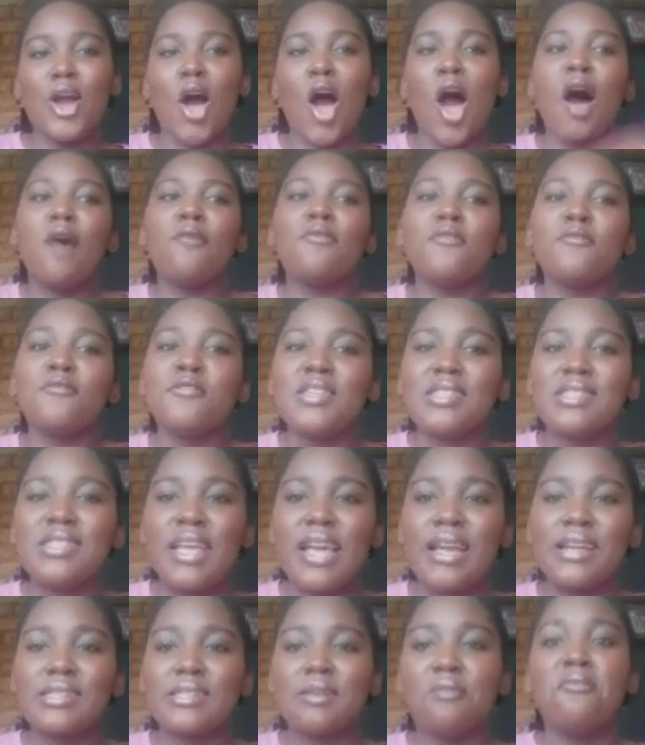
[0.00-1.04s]
half of the
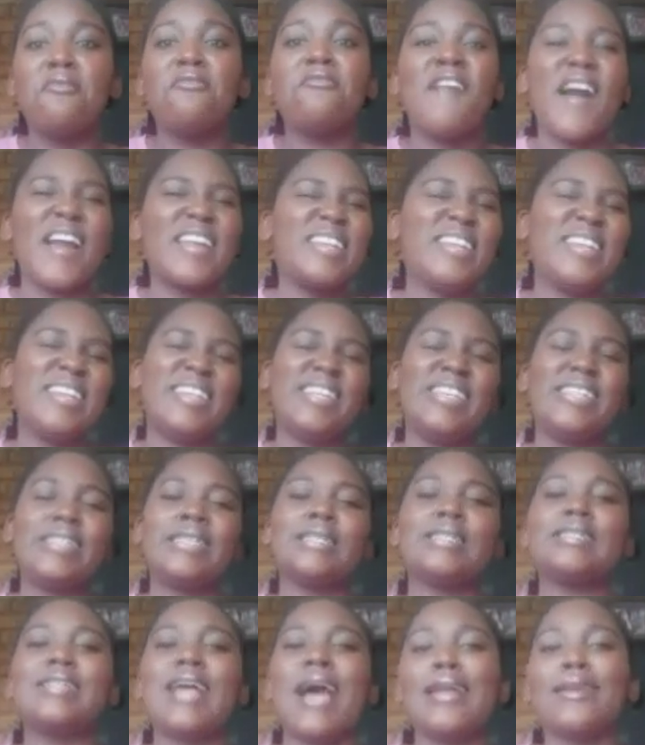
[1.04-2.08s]
things I'm finally
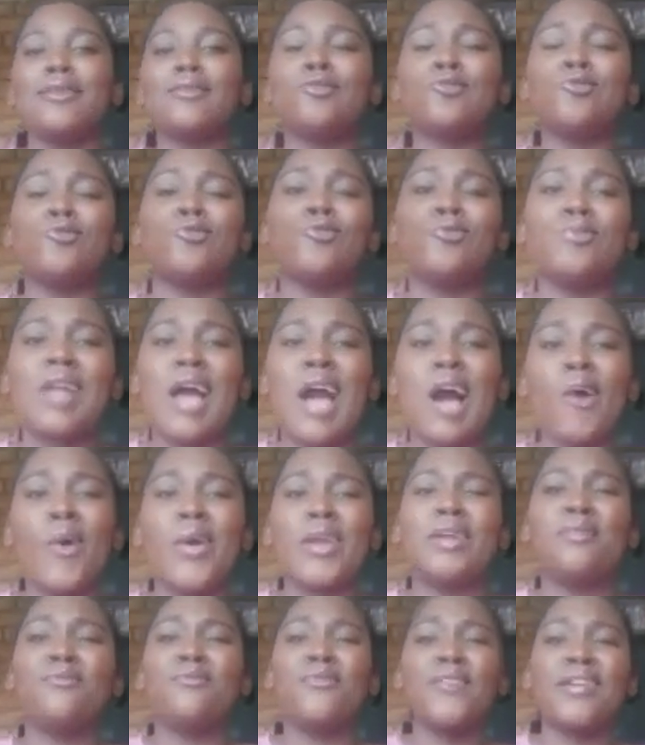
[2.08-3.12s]
deciding to do now
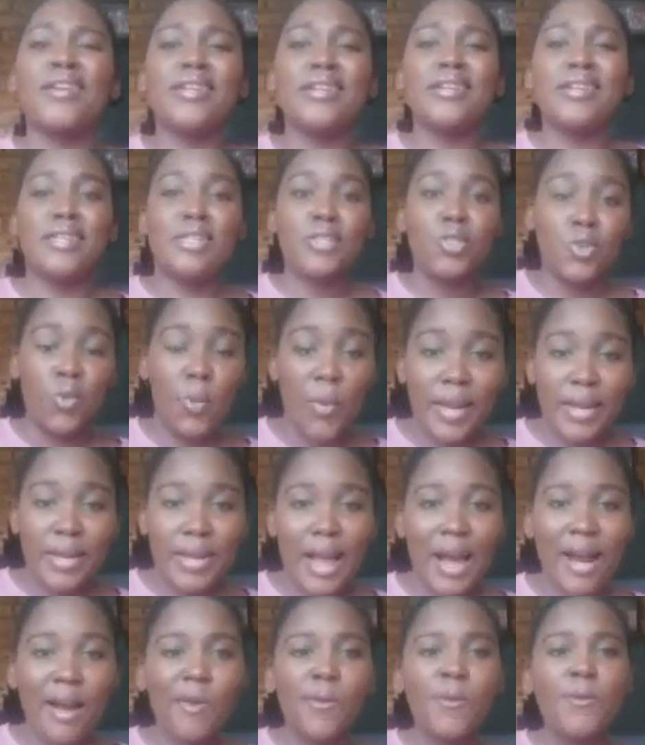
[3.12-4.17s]
and I'm finally doing
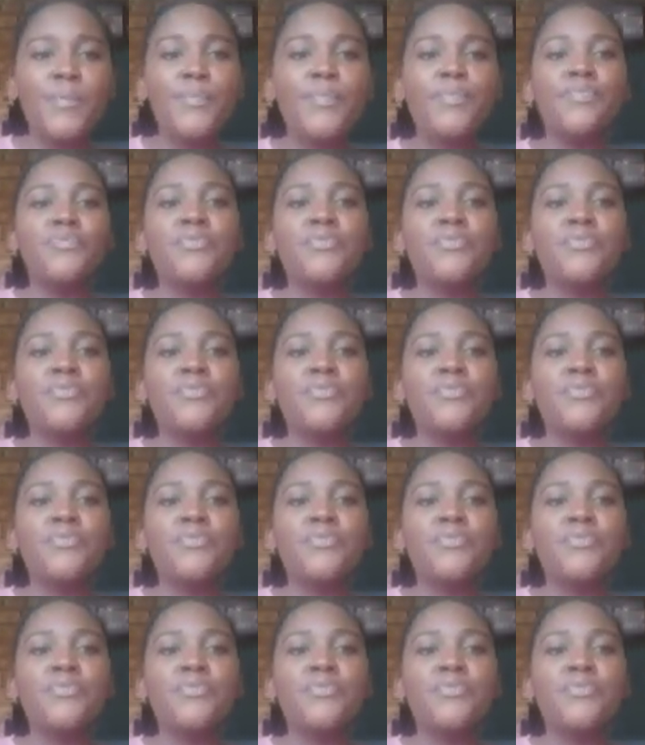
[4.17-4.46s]
now.